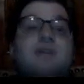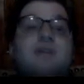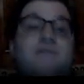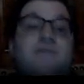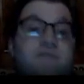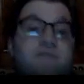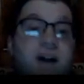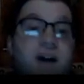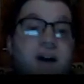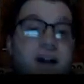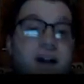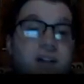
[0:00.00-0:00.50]

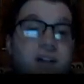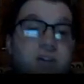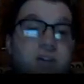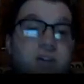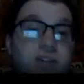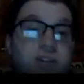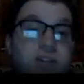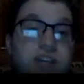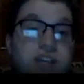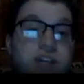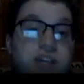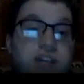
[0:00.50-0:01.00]
follow
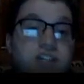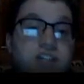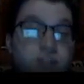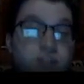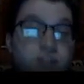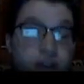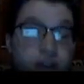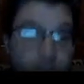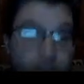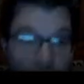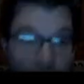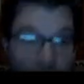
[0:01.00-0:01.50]
the
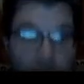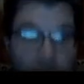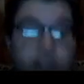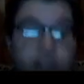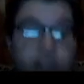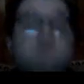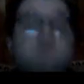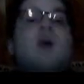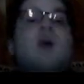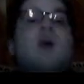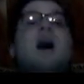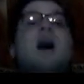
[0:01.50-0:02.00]
instructions and
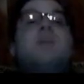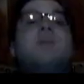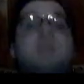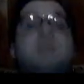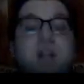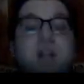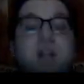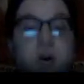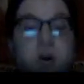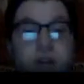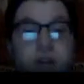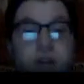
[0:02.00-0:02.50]
you
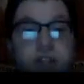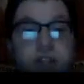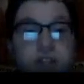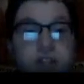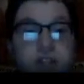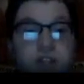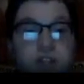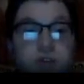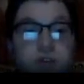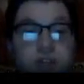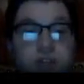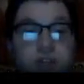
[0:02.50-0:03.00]
upload it
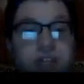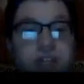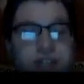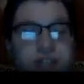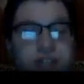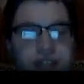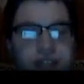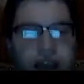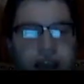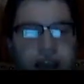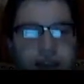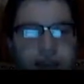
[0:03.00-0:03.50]
to the
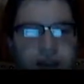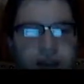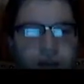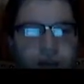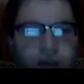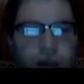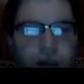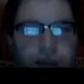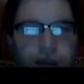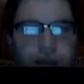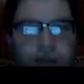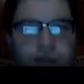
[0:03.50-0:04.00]
assignment,
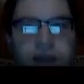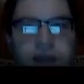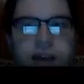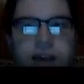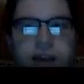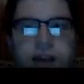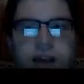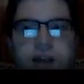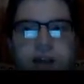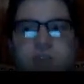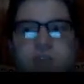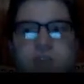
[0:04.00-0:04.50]
right?
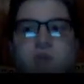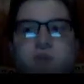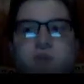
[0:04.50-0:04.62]
you